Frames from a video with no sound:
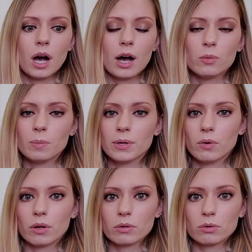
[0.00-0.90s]
I will be
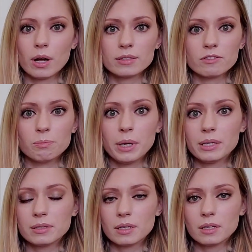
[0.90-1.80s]
going through lots of
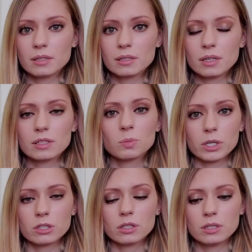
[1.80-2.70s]
basics,
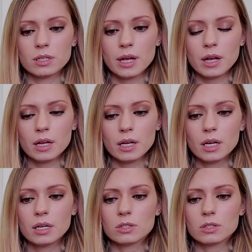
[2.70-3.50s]
especially today.